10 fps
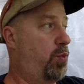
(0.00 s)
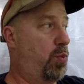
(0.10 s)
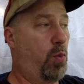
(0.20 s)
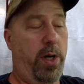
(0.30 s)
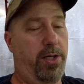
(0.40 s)

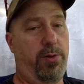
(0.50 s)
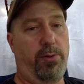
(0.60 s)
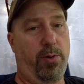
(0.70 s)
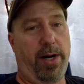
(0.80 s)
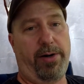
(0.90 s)
we do
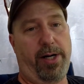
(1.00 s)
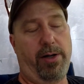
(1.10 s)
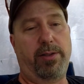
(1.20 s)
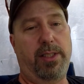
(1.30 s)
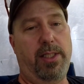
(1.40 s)
around here,
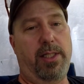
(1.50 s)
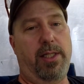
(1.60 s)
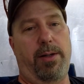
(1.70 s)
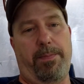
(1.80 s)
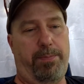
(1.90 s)

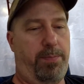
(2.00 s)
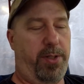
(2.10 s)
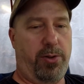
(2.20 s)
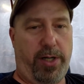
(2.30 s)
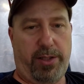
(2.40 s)
be
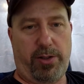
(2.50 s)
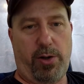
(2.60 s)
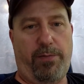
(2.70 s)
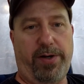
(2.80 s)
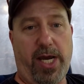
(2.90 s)
sure to hit the
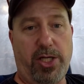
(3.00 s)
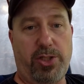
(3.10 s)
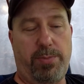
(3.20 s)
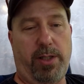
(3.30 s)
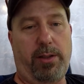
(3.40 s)
notification bell,